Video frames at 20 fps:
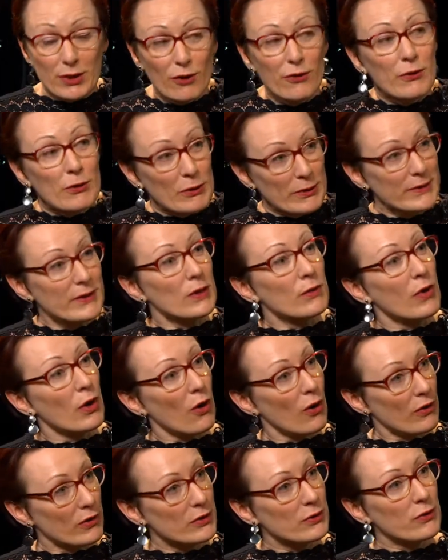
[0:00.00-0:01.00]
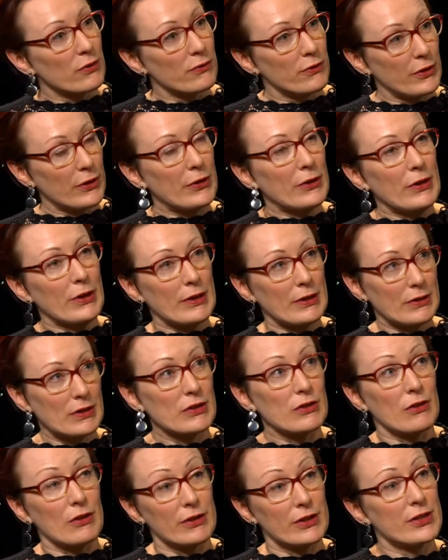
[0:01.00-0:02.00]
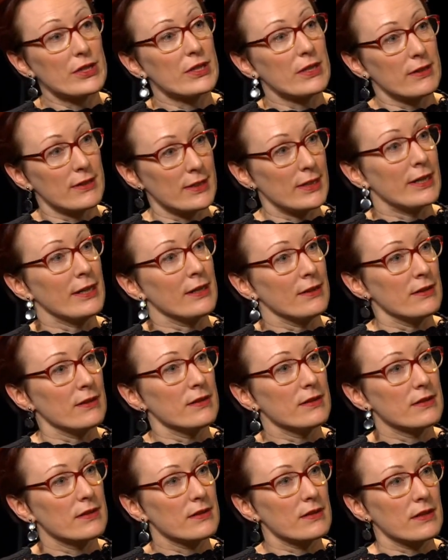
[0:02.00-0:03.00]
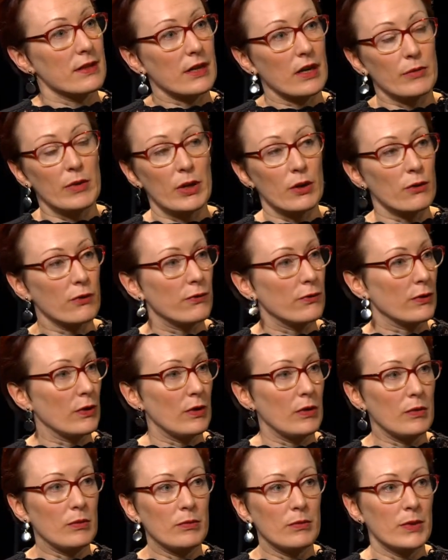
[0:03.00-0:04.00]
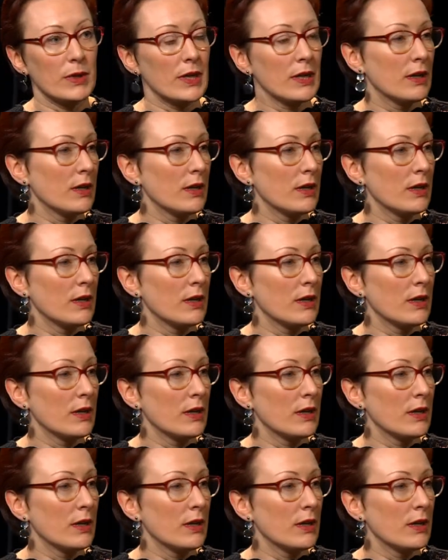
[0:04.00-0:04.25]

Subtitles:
of course, there were also very staunch Zionists coming from